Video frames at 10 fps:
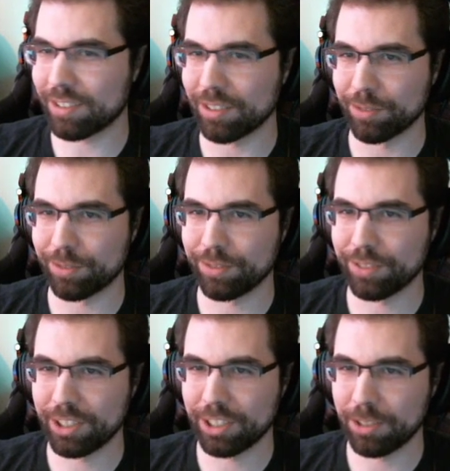of
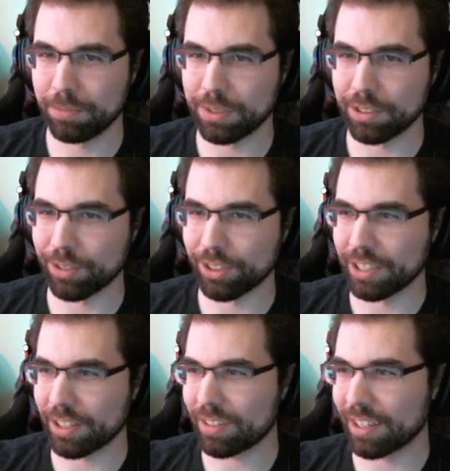being really
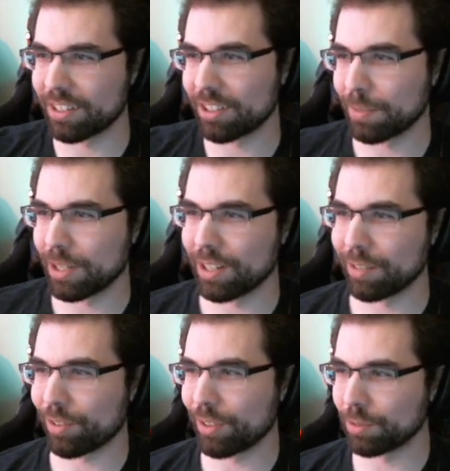excited about
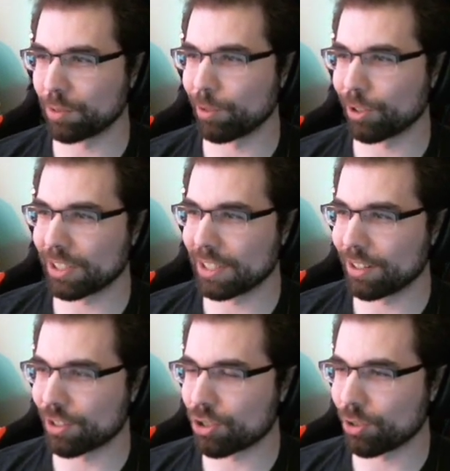everything we're working
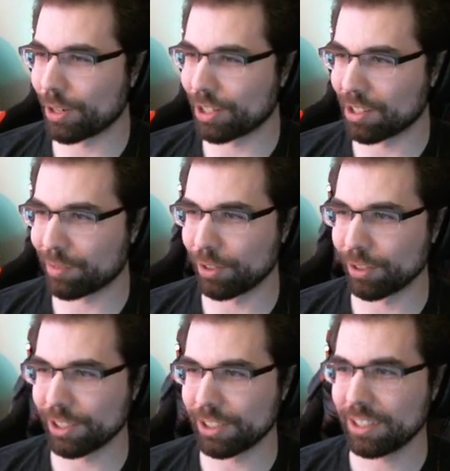on and showing it off
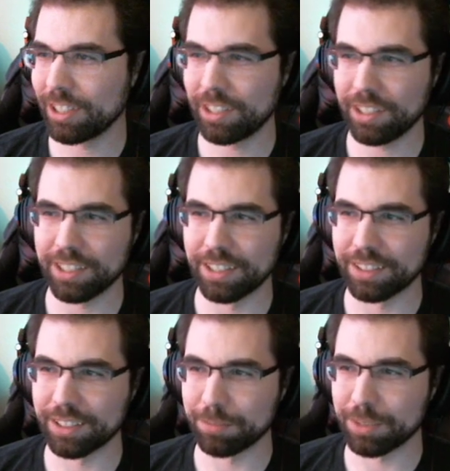early, and
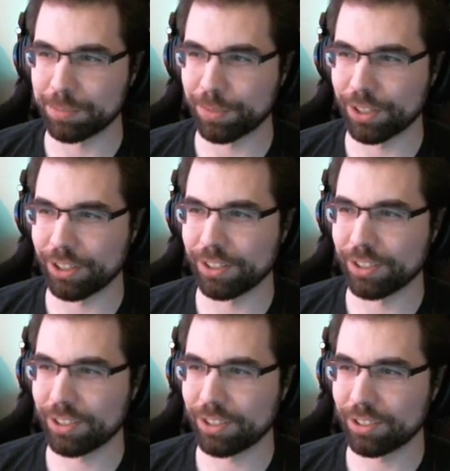then people are
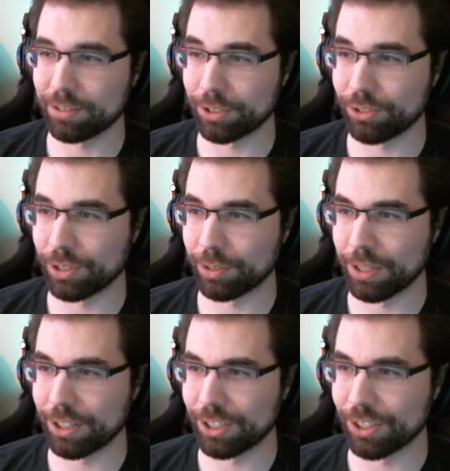wondering
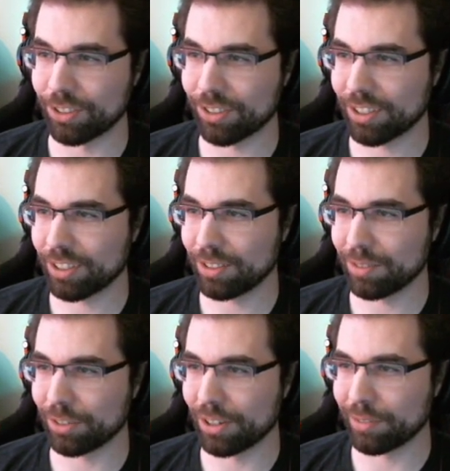where it is
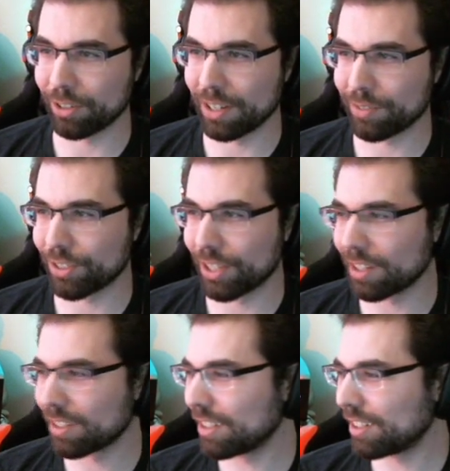forever after
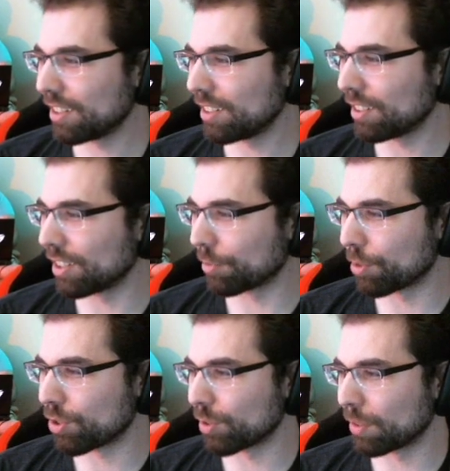that. Like, we
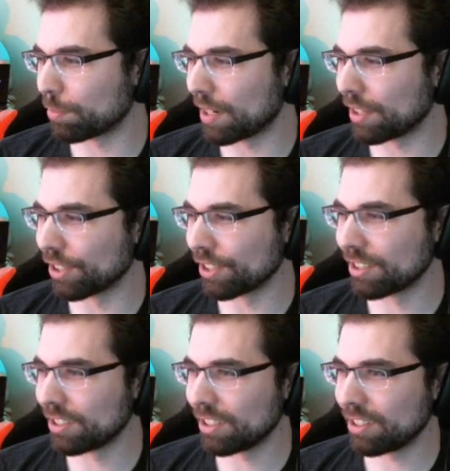showed the Bradley
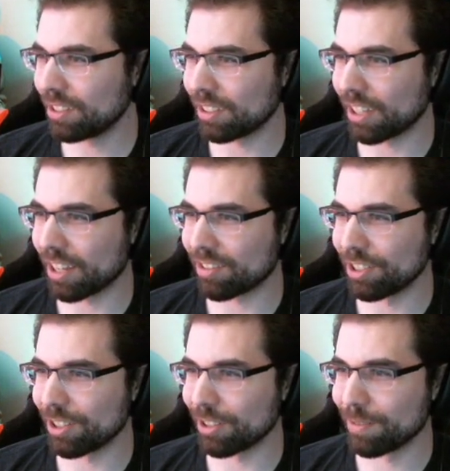last
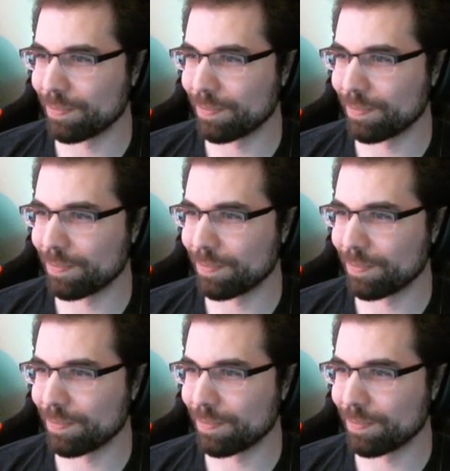year,